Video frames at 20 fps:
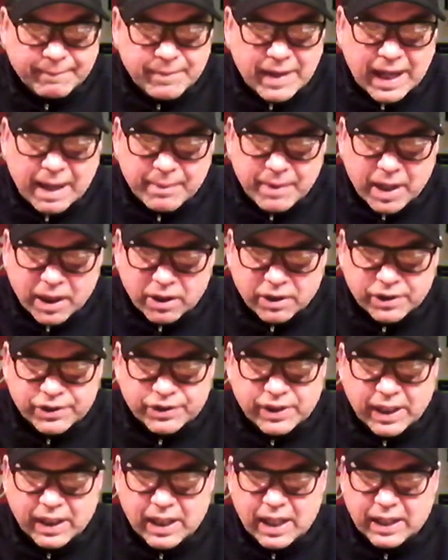I'm not going to
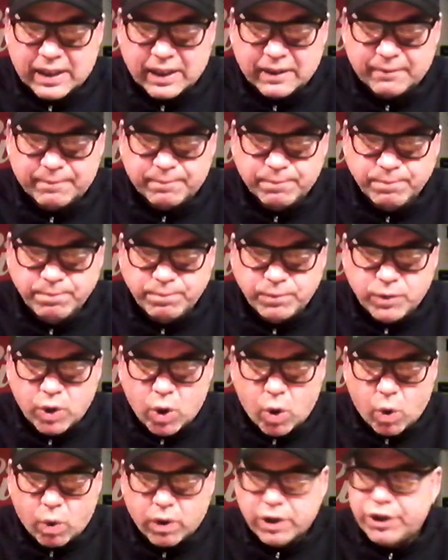say like an
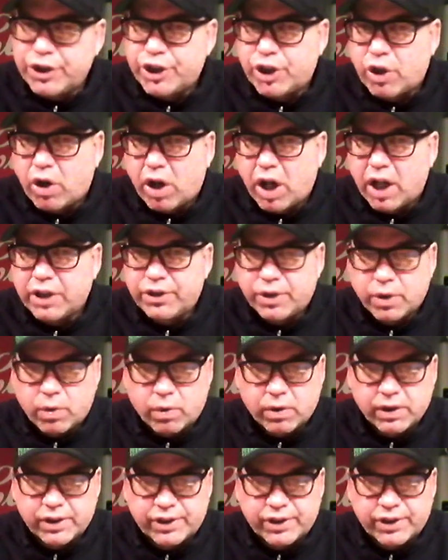Orange Crush or Orange